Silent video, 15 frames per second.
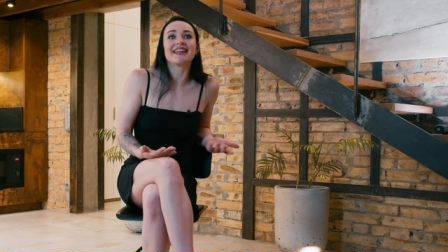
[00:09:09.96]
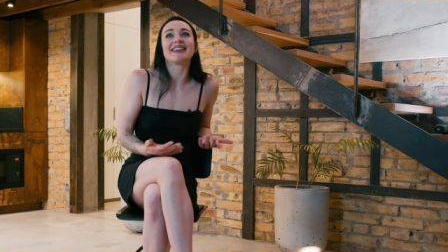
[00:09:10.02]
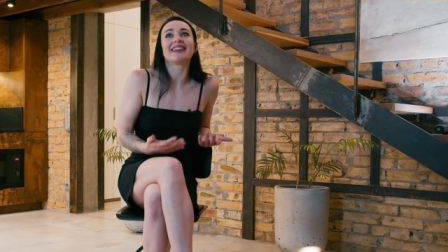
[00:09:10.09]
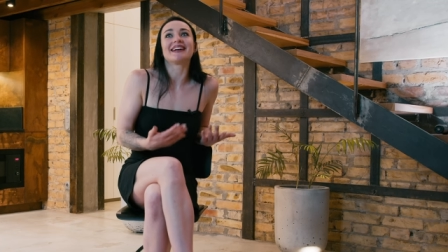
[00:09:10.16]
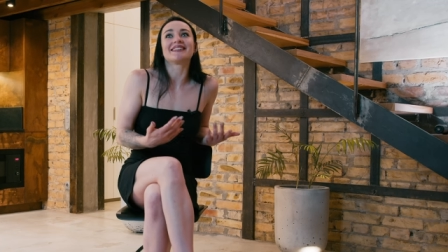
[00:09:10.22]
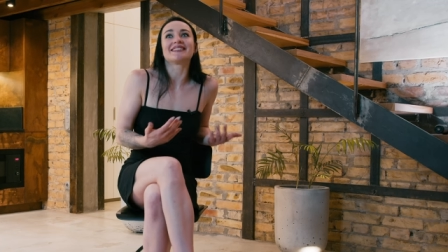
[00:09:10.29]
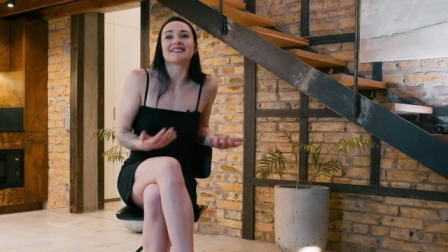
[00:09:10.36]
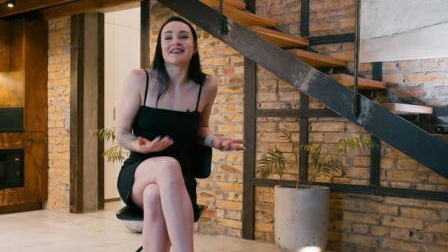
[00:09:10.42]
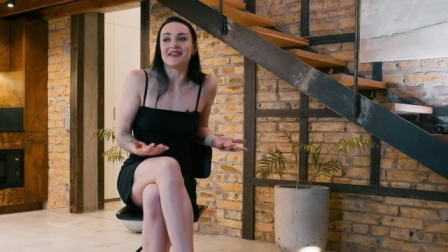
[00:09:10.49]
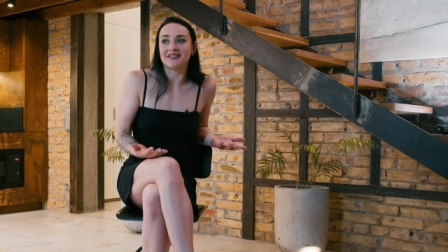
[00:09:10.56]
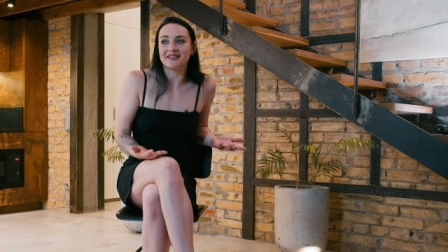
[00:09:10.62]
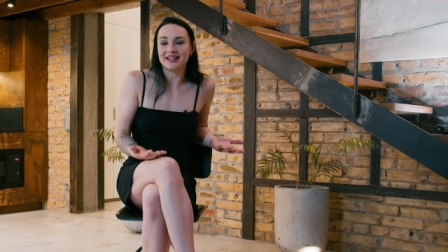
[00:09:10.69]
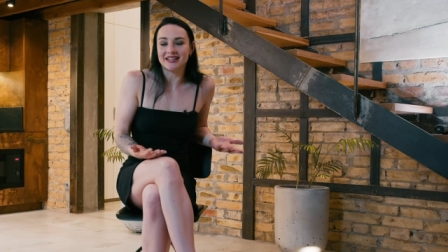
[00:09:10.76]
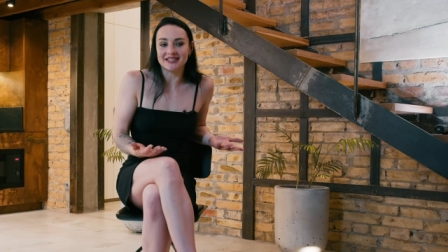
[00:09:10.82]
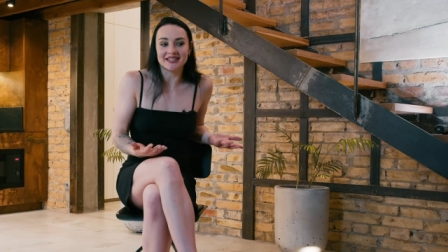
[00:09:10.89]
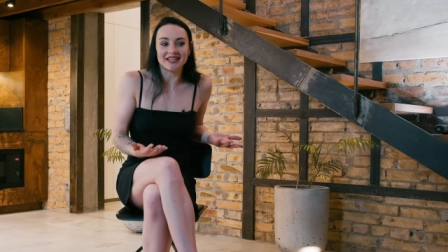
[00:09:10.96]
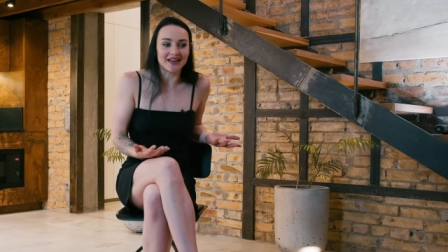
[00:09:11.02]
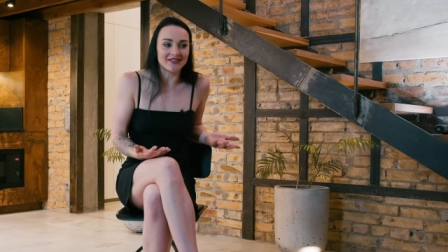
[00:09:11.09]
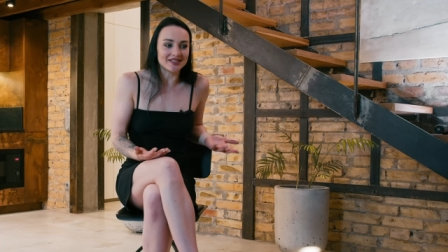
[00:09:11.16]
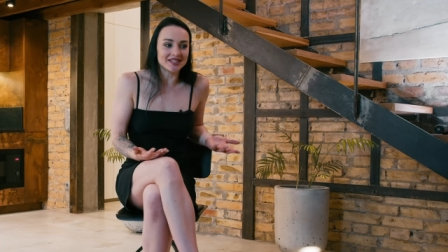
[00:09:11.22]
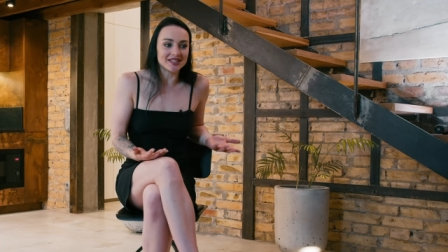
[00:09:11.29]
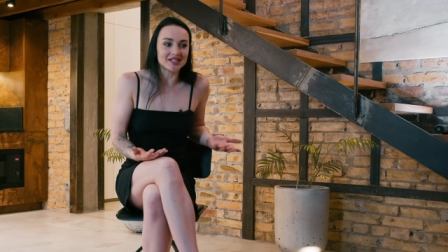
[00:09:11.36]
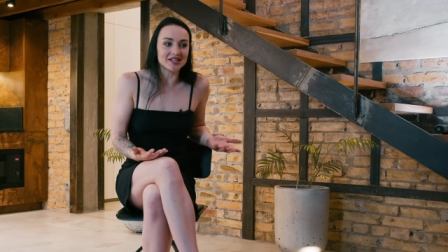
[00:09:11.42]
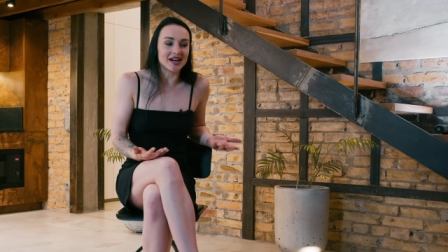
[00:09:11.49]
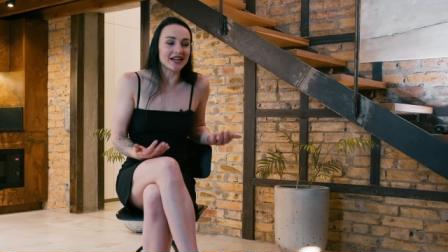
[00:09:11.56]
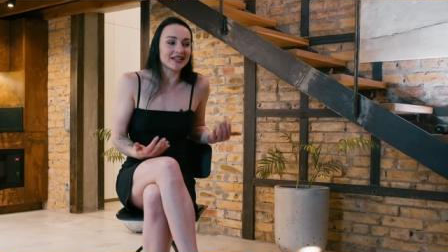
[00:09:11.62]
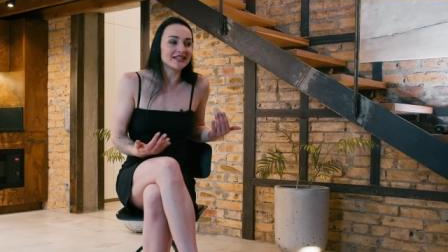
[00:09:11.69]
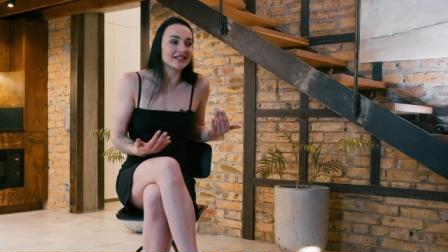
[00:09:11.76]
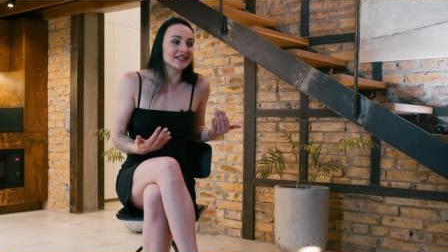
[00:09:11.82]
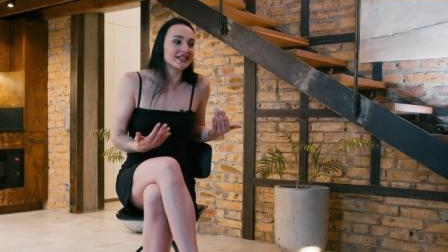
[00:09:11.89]
That's all. I didn't have a teacher.
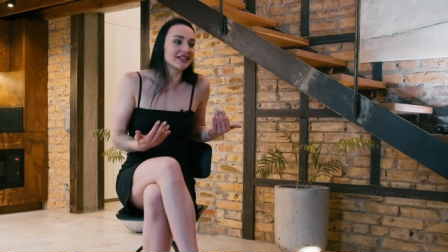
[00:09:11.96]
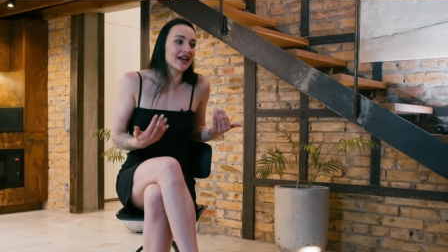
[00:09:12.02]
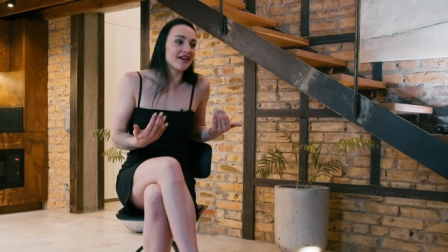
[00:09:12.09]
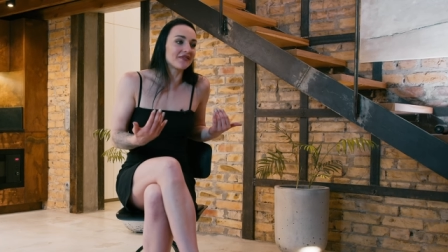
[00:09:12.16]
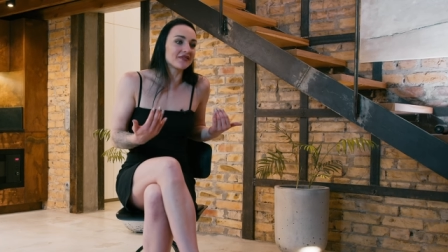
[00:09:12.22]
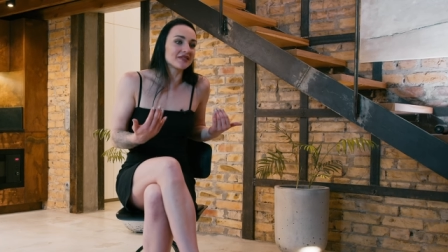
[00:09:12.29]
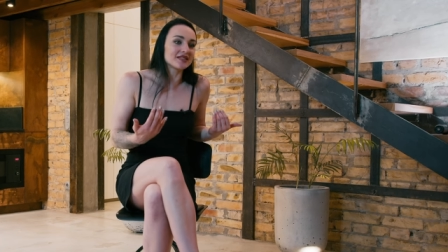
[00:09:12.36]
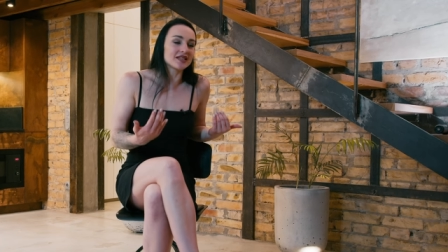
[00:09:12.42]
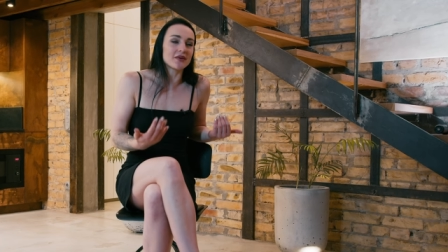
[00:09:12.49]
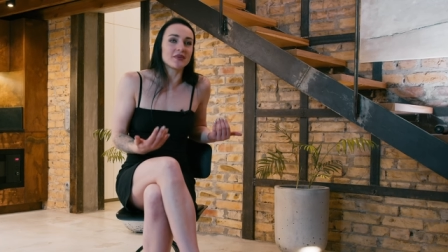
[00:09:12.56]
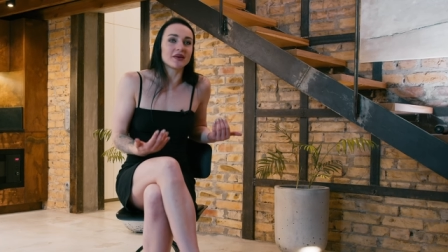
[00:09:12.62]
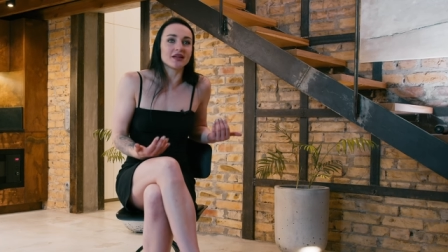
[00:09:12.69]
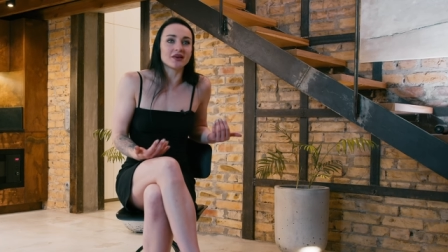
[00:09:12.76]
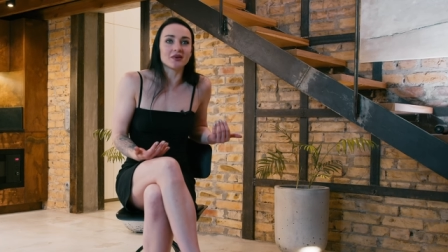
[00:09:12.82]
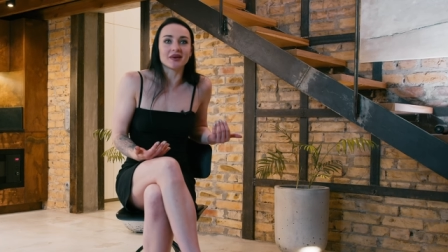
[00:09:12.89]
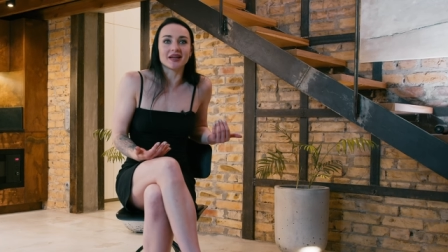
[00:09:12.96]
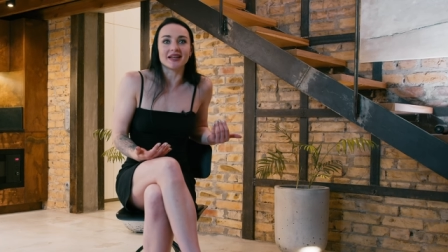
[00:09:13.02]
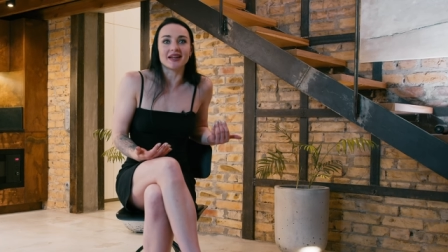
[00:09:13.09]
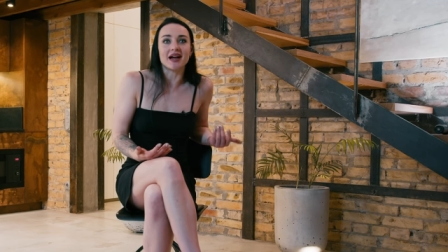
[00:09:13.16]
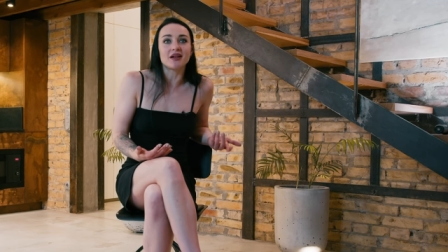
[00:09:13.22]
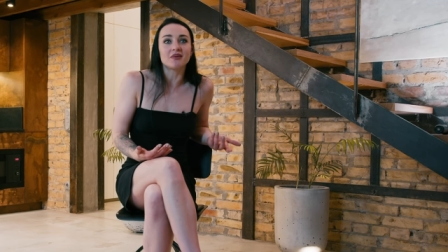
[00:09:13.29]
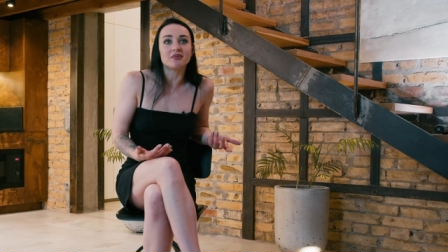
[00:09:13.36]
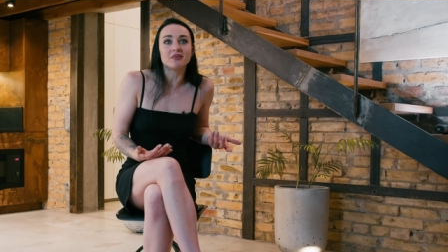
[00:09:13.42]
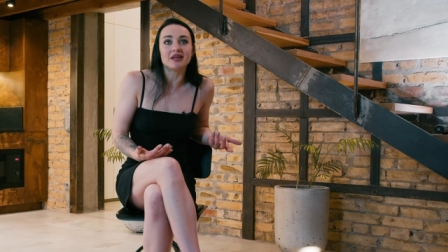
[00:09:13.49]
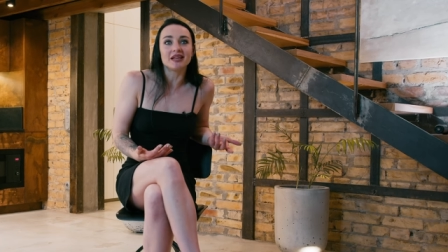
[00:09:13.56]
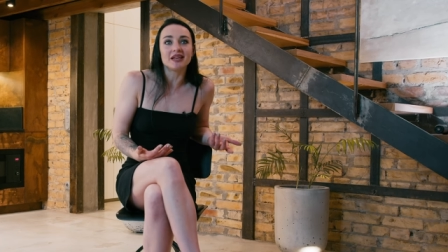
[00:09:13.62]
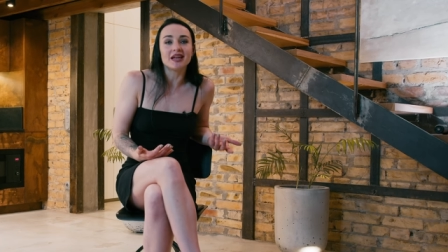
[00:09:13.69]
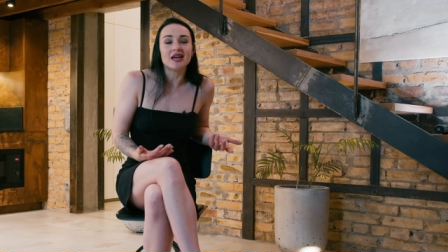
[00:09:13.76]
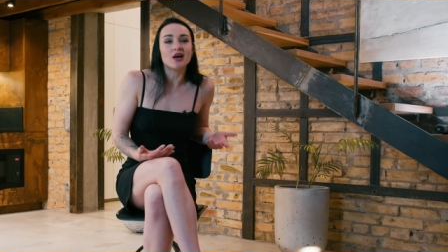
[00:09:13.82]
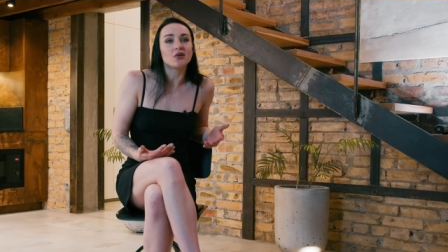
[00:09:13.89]
I didn't have somebody who can help
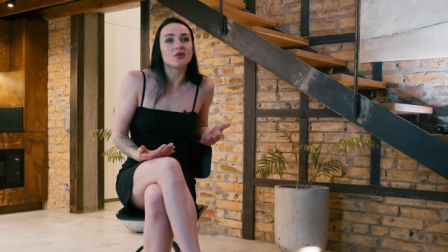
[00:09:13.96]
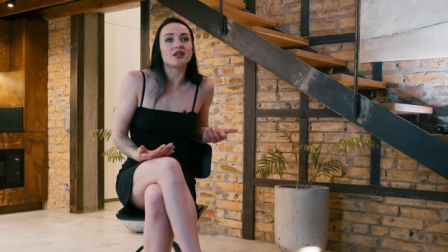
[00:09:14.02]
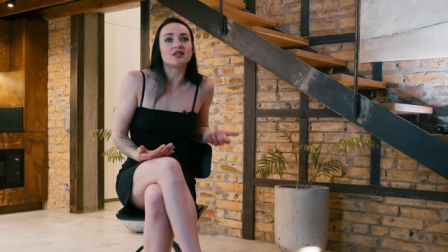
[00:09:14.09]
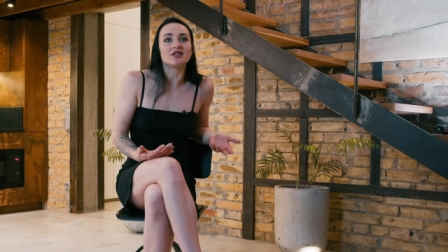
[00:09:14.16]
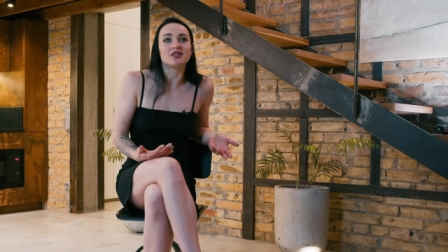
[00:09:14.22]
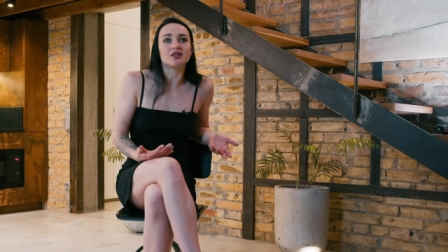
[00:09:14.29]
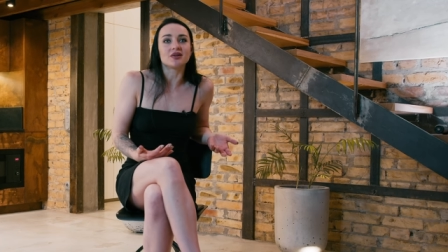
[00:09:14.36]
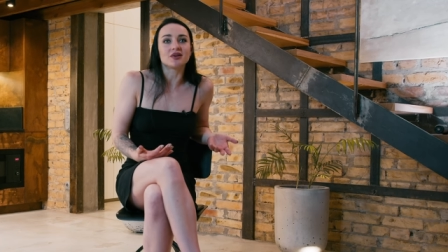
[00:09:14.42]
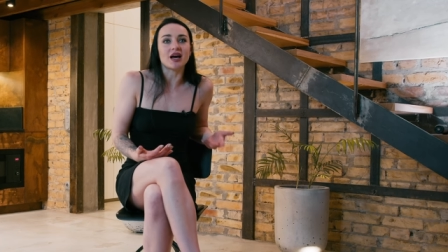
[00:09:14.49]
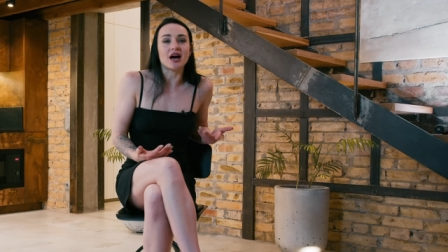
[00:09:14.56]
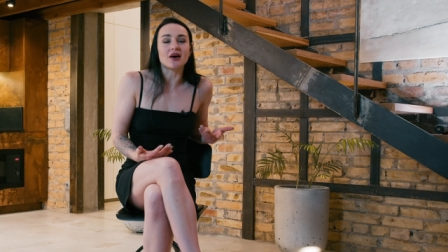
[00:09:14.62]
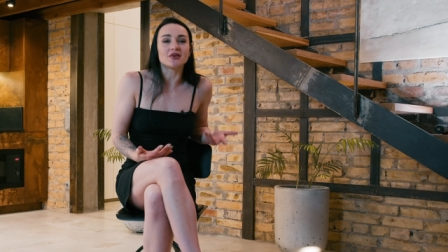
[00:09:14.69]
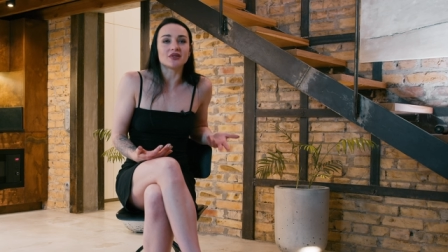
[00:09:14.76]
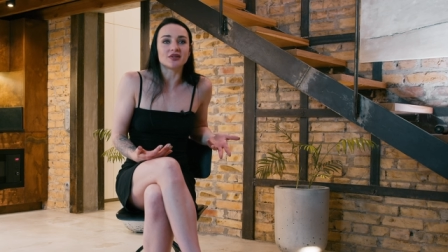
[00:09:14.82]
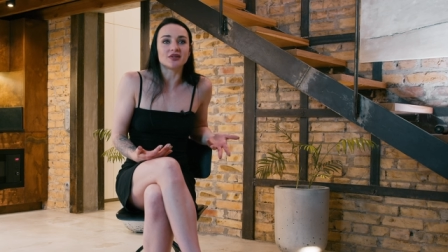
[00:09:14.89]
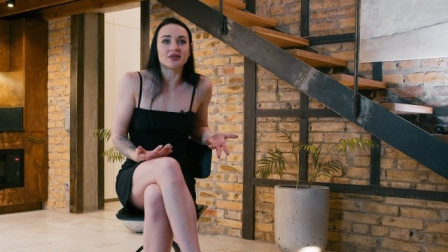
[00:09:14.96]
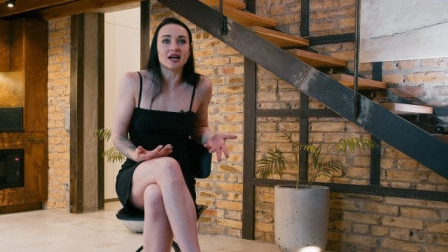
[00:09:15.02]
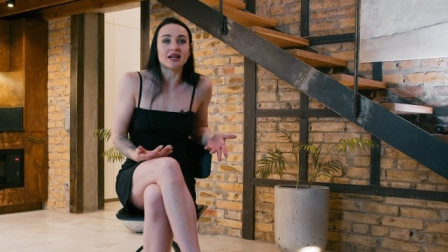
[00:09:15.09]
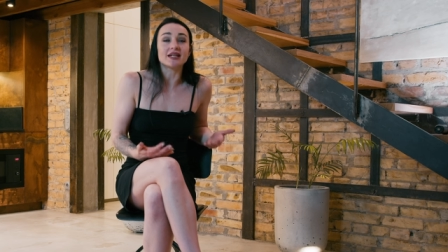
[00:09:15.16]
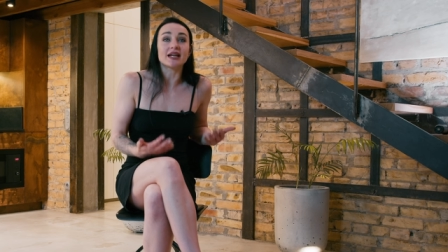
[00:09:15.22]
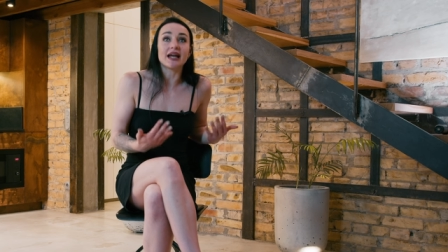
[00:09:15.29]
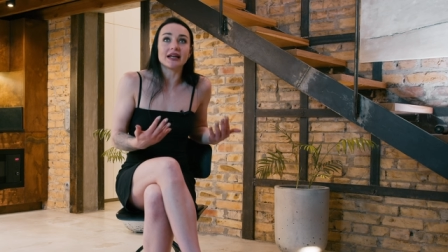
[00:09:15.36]
me what to do, how to do that.